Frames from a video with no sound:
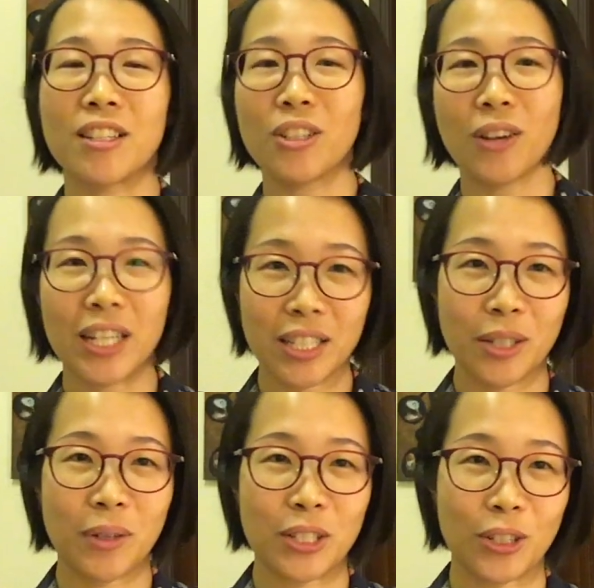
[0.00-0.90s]
No idea
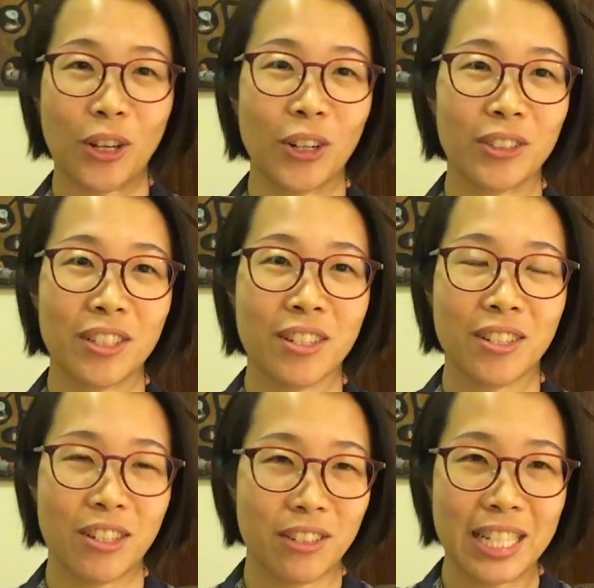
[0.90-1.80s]
what to call this
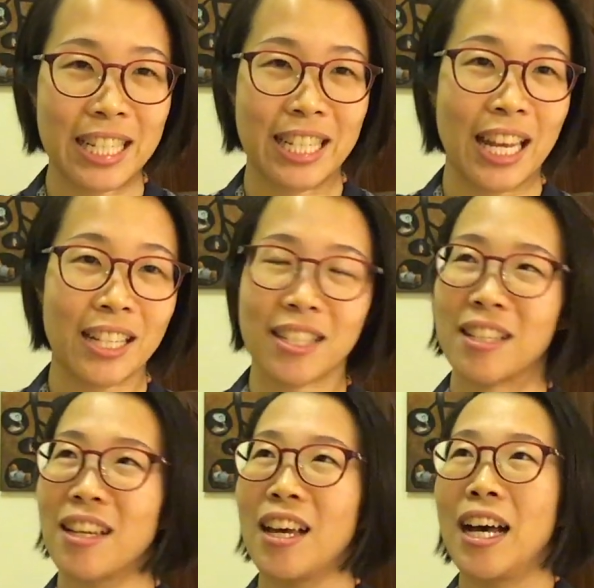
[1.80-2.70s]
series yet,
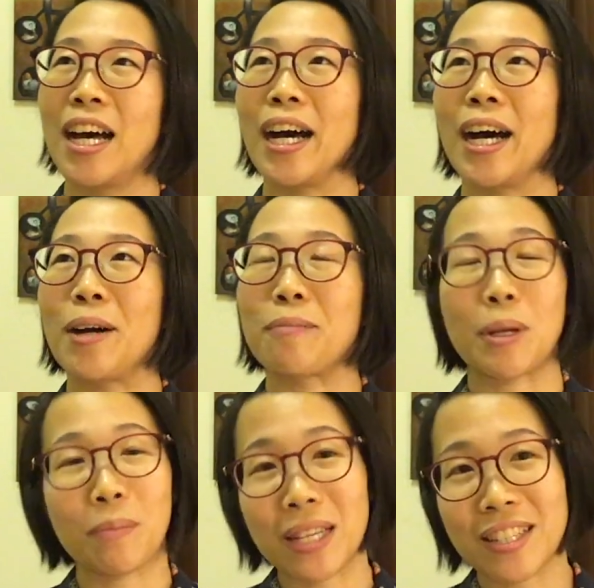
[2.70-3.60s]

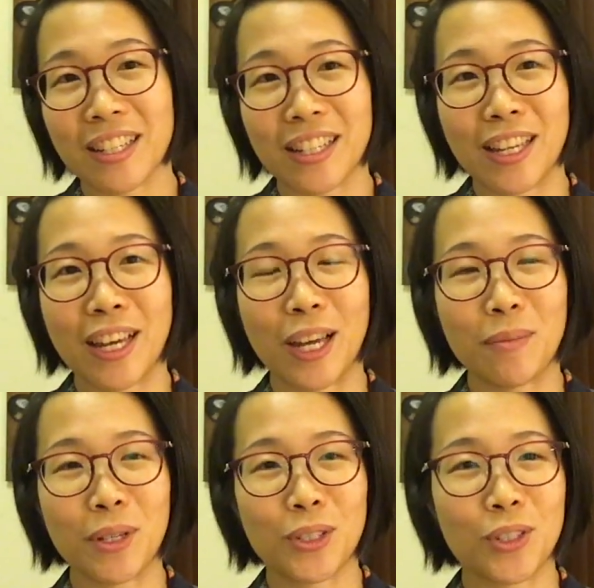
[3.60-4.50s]
but basically
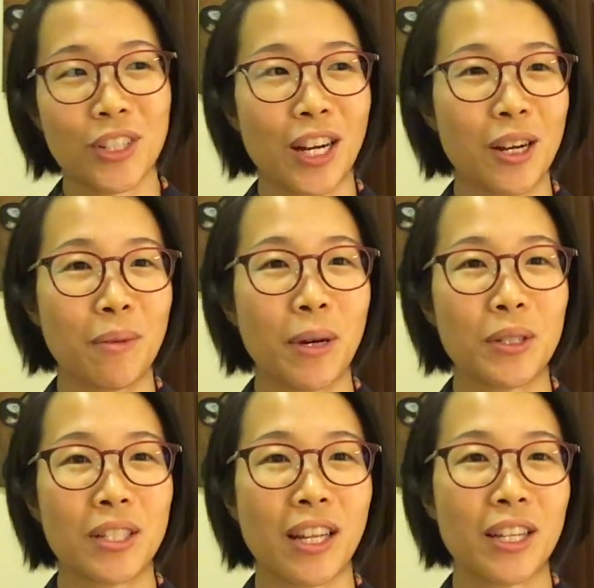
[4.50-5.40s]
I'm here to share
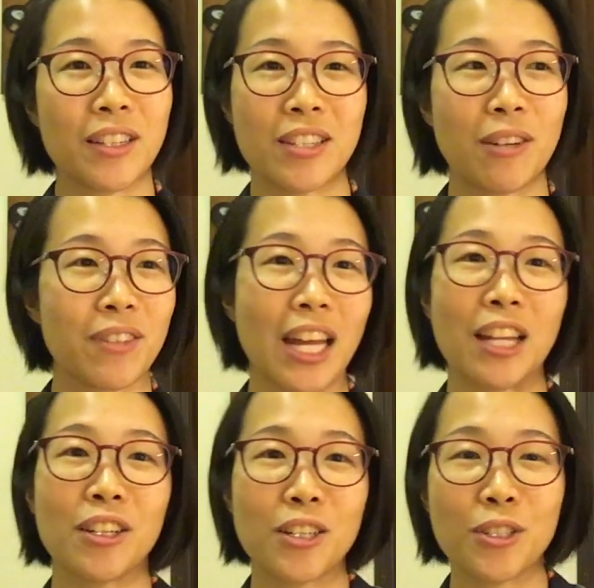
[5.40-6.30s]
about like stuff that I
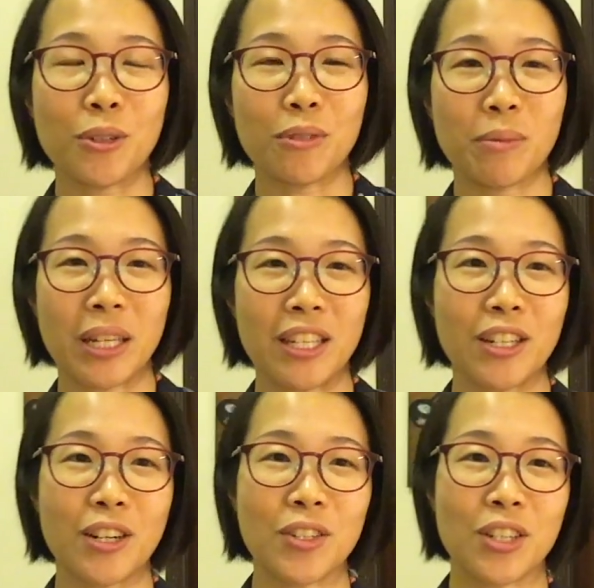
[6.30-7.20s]
learned over my
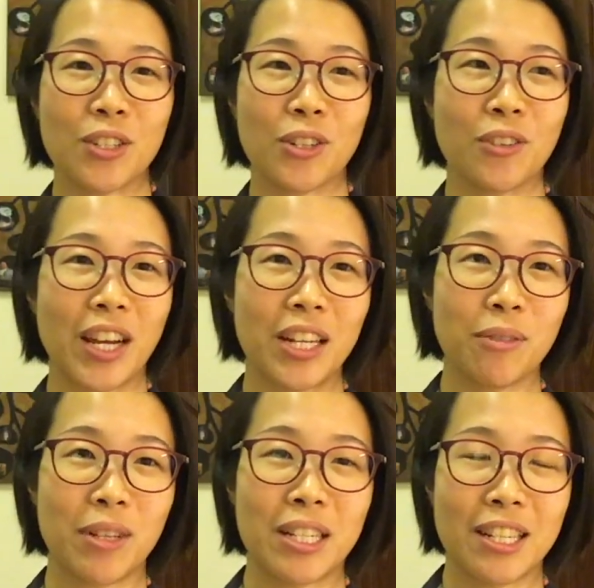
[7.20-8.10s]
years as a
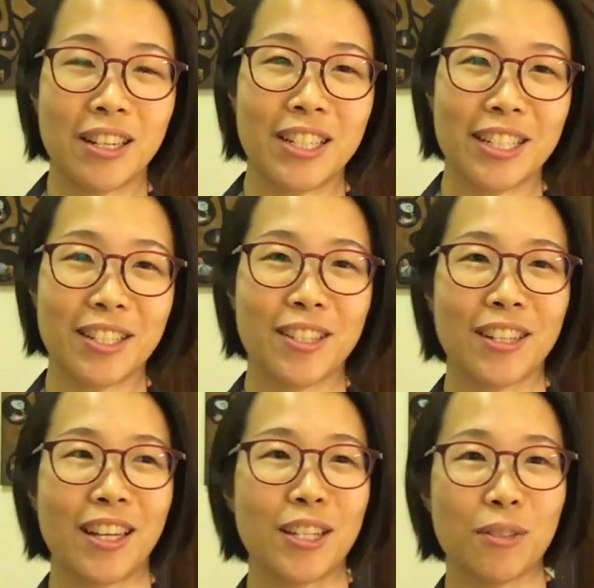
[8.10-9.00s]
creative and as an artist
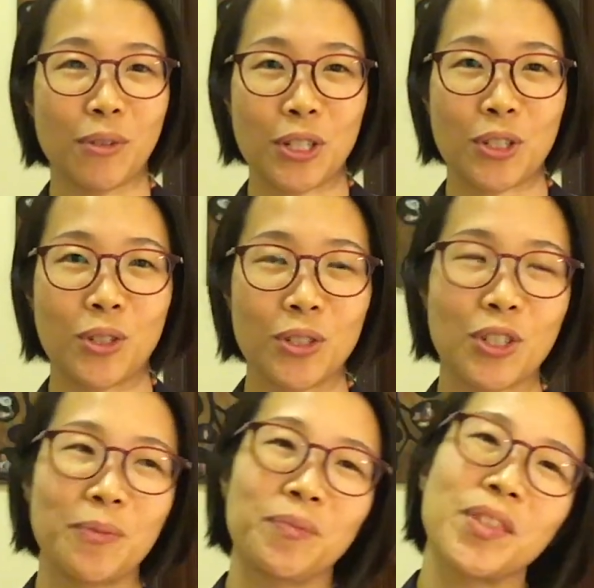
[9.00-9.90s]
and as a voice coach.